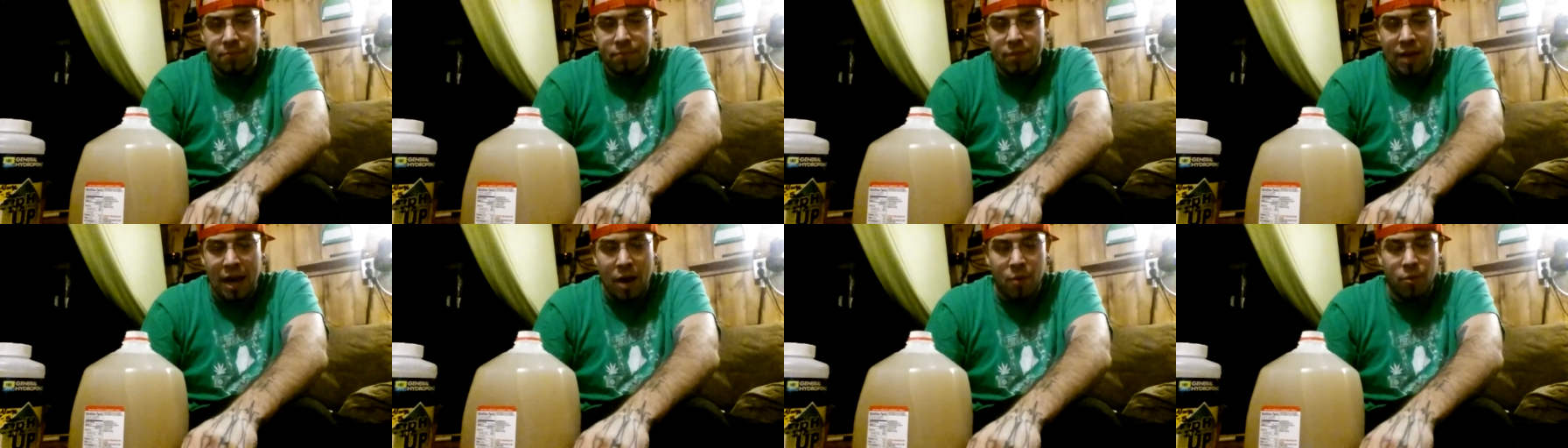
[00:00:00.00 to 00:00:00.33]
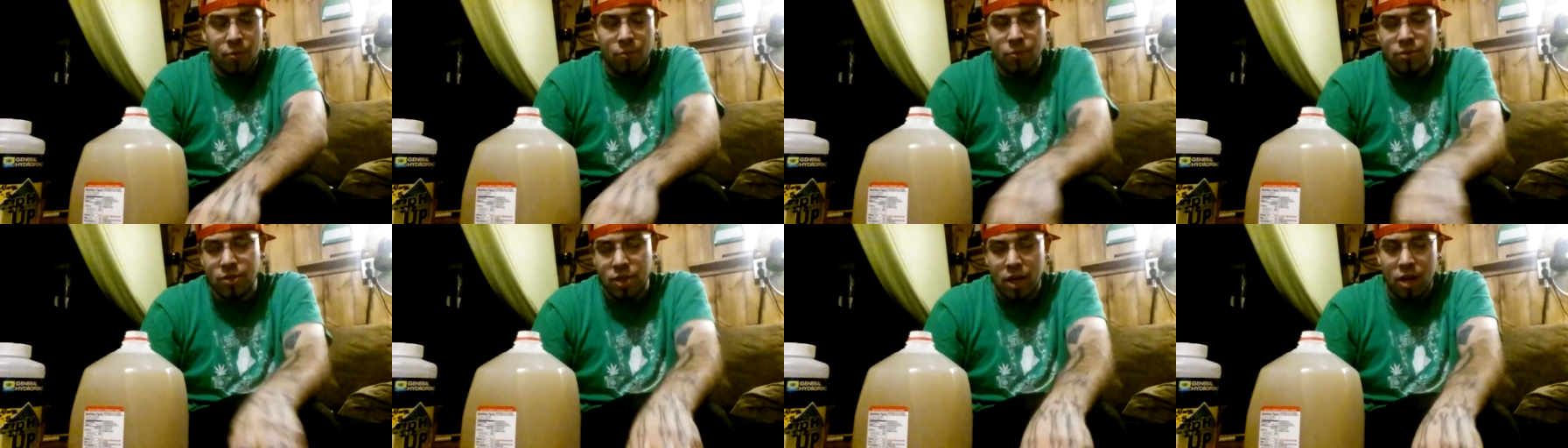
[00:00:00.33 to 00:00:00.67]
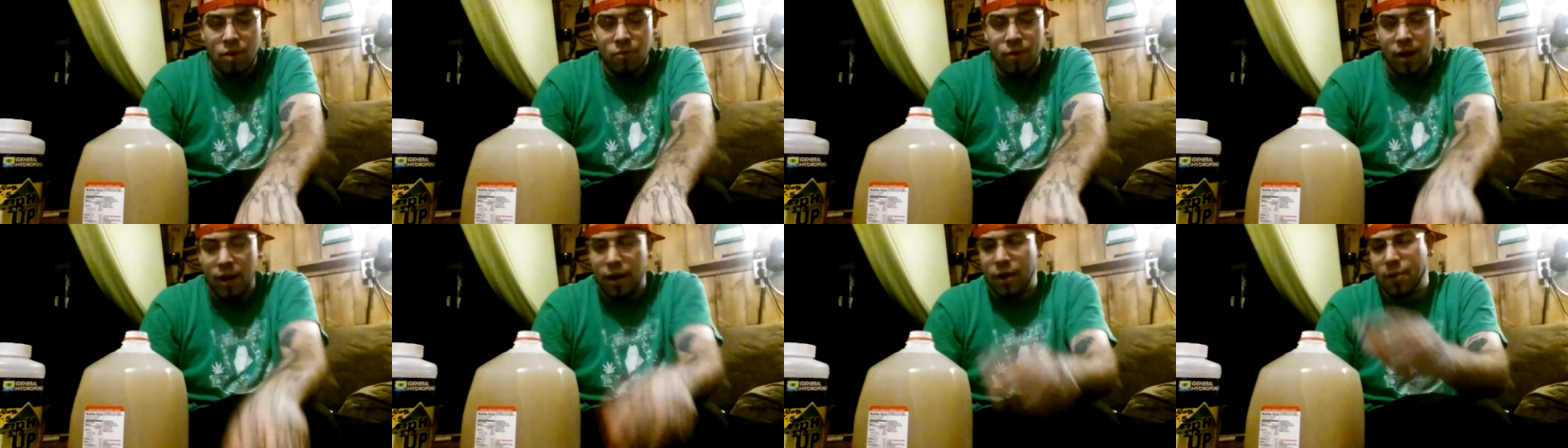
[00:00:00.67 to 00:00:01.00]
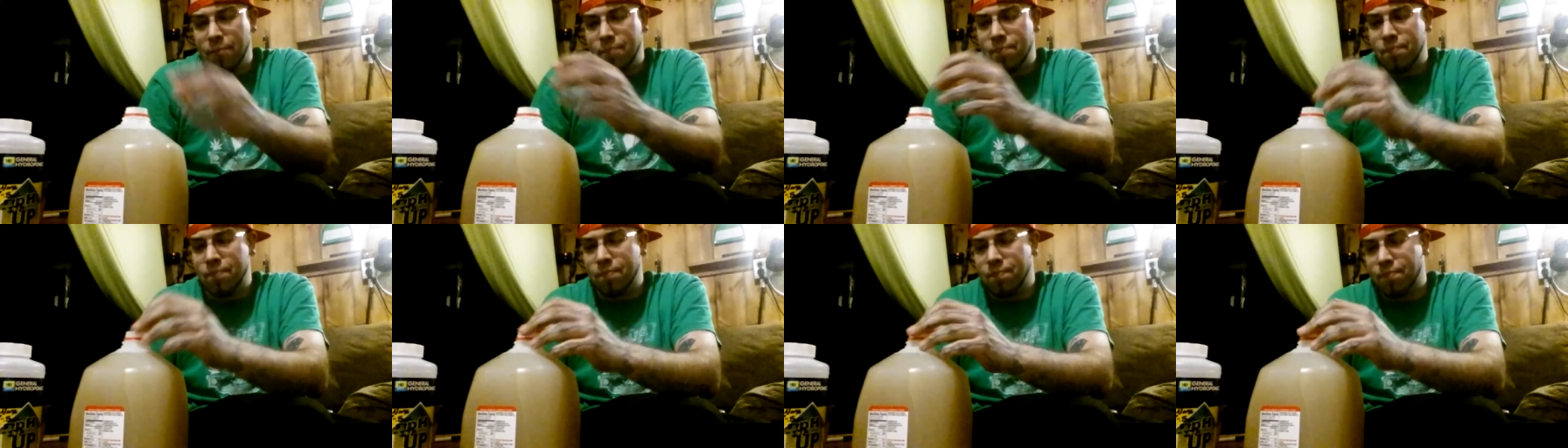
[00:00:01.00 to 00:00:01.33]
one was all ready.
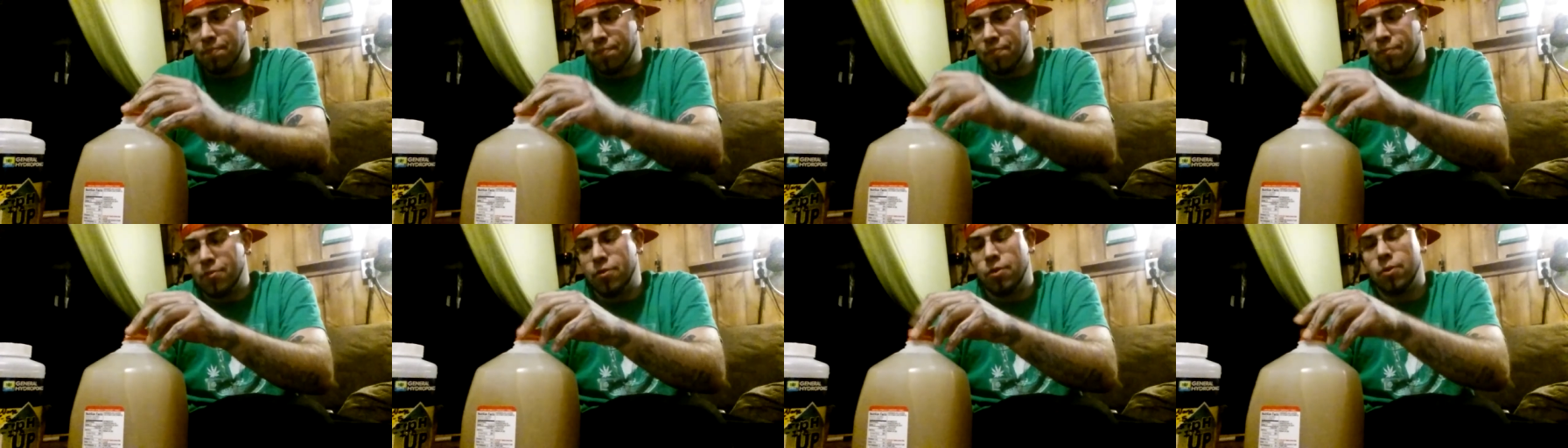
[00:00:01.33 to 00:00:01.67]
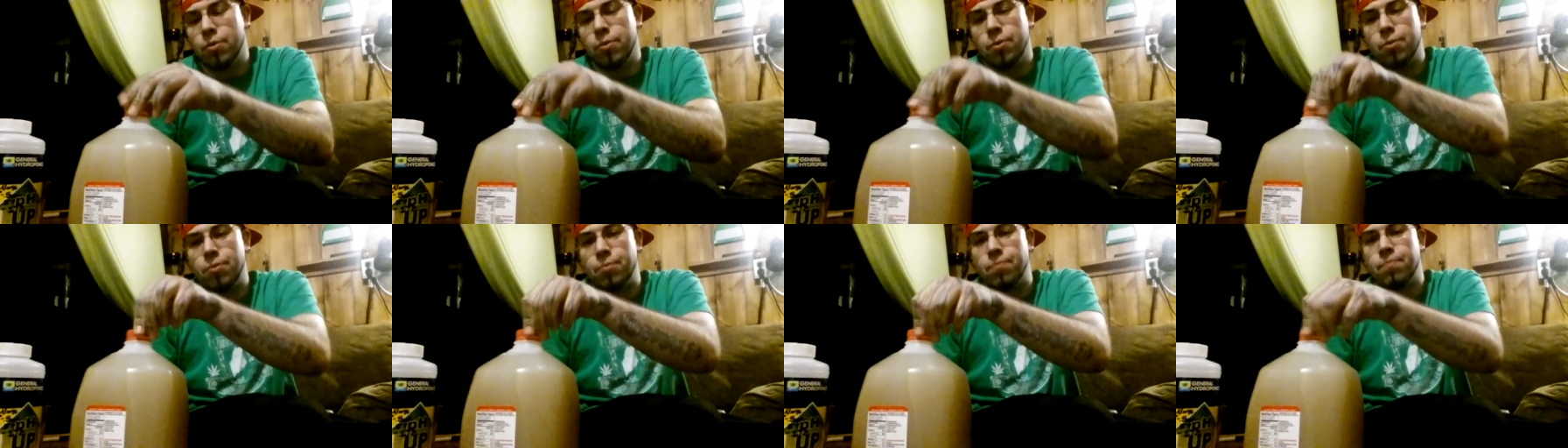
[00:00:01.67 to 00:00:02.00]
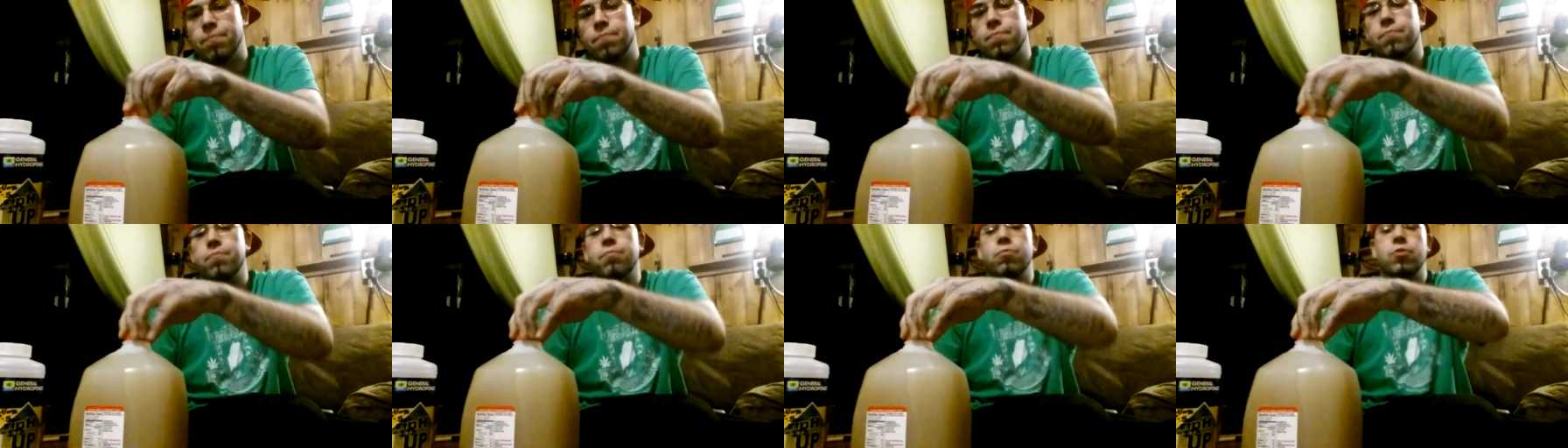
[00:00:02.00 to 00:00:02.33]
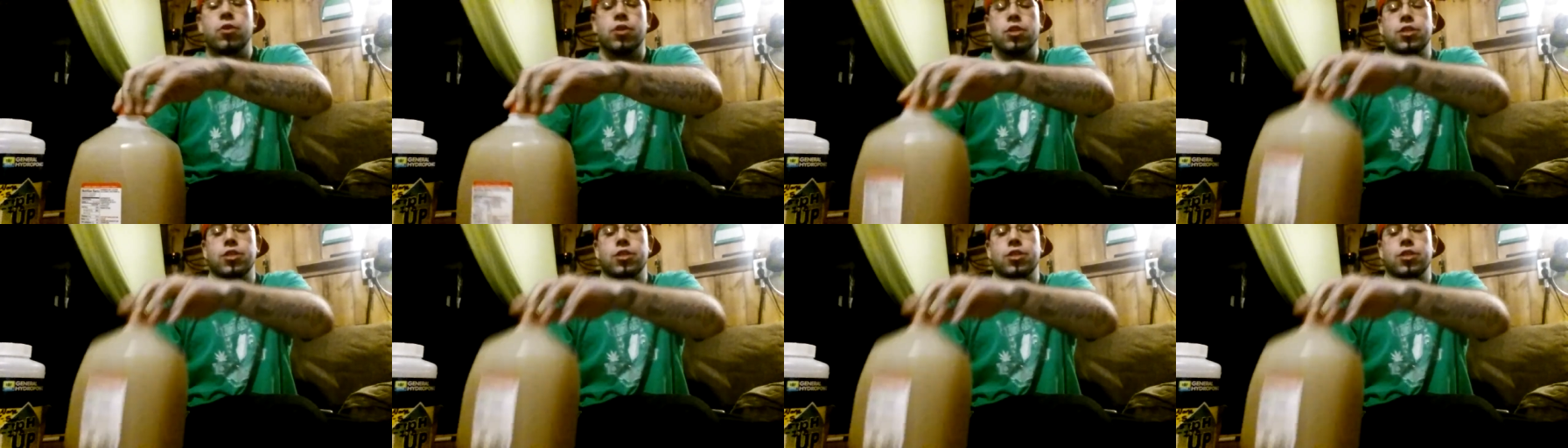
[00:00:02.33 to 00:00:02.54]
So we're